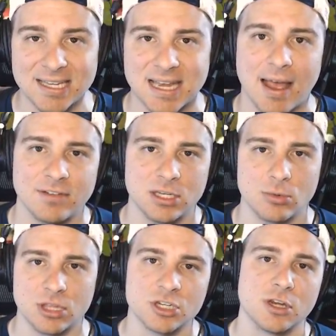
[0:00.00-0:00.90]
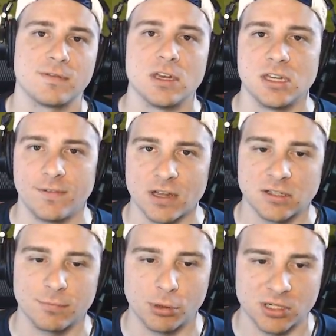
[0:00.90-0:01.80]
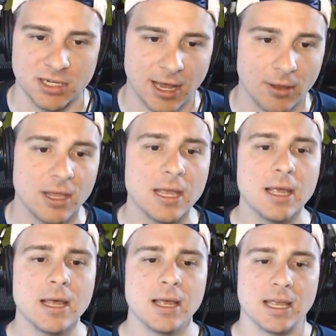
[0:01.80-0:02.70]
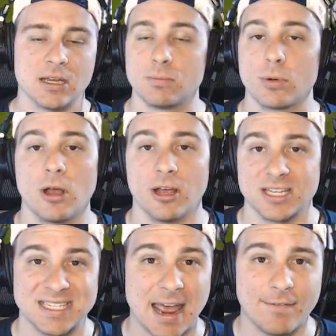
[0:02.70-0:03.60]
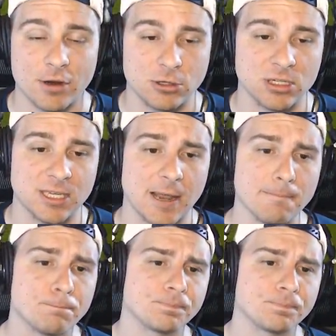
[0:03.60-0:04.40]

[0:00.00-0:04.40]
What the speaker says: obviously with the shifting defensive personnel and staff, I should say.